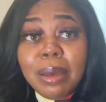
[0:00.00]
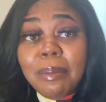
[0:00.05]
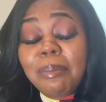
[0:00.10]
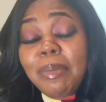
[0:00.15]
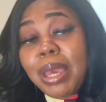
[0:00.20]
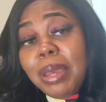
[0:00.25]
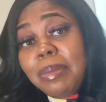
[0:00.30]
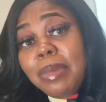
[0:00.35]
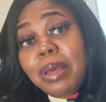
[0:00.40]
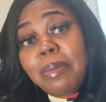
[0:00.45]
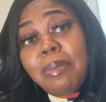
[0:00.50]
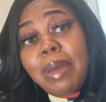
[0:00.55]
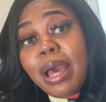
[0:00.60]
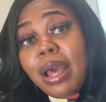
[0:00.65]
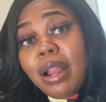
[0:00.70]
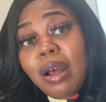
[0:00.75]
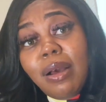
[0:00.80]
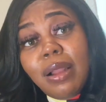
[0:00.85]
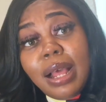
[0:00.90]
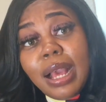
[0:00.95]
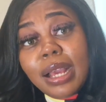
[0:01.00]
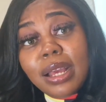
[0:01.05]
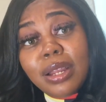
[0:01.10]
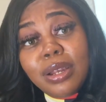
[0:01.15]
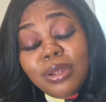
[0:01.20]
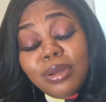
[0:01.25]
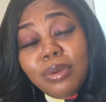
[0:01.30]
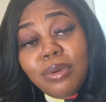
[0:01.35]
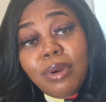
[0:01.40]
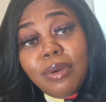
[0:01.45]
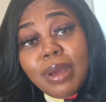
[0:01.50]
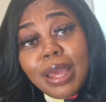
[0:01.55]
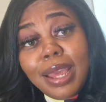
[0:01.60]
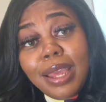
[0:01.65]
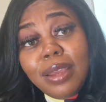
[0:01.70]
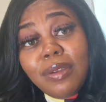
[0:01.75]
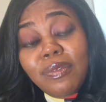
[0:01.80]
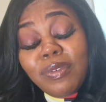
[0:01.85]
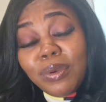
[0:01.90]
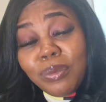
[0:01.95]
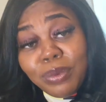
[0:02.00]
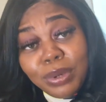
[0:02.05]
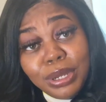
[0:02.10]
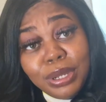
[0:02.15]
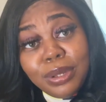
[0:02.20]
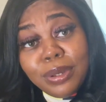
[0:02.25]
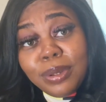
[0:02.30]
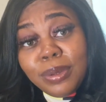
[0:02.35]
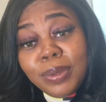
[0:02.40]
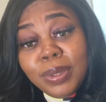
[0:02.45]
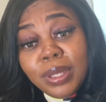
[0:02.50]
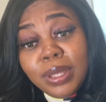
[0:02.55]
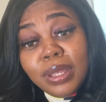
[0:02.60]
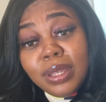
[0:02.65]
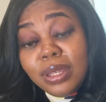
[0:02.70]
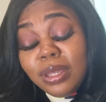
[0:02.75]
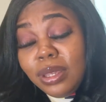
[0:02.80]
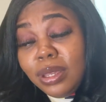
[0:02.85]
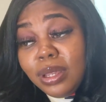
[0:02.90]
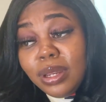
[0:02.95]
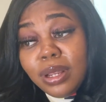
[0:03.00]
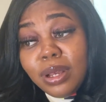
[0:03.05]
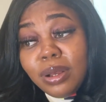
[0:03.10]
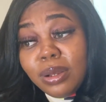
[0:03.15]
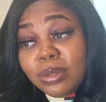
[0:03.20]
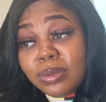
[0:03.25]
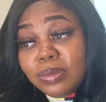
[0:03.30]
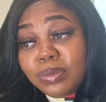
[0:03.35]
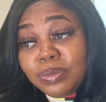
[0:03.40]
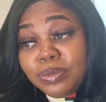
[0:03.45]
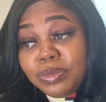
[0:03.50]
Baby, that's about all I could do, okay? For real. You know.